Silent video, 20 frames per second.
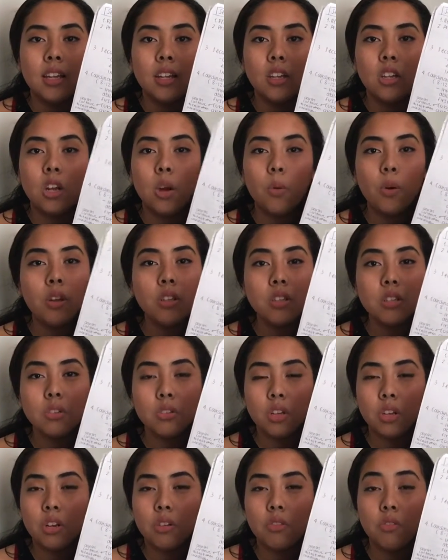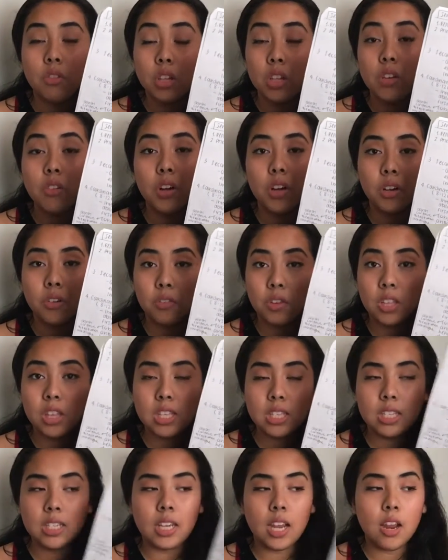no one's gonna really want to read
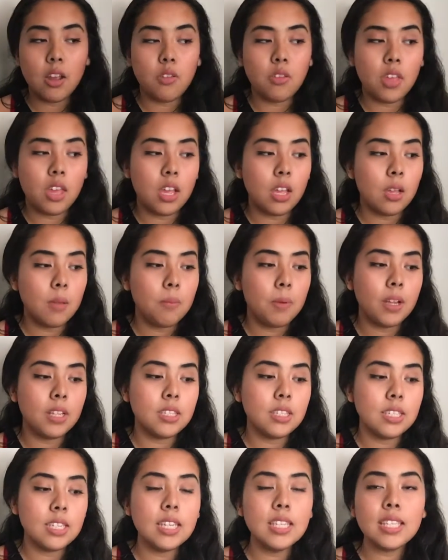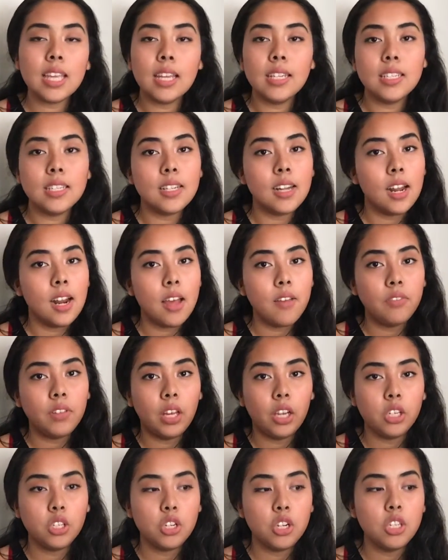this entire thing. But since I did not have
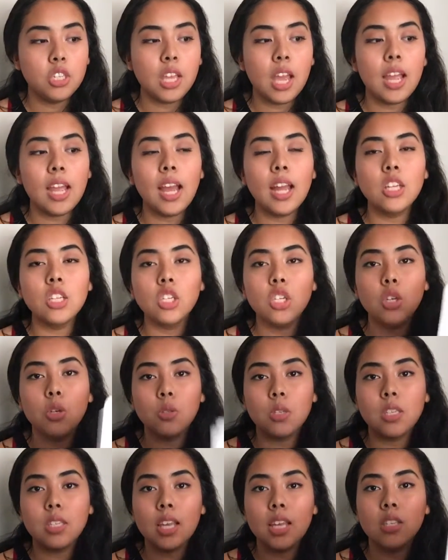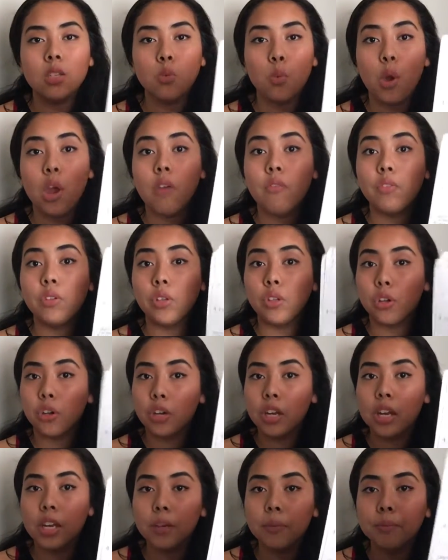lectures, I had to use this as a way of
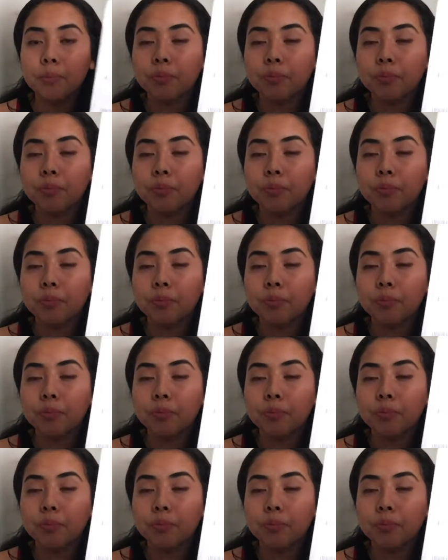learning.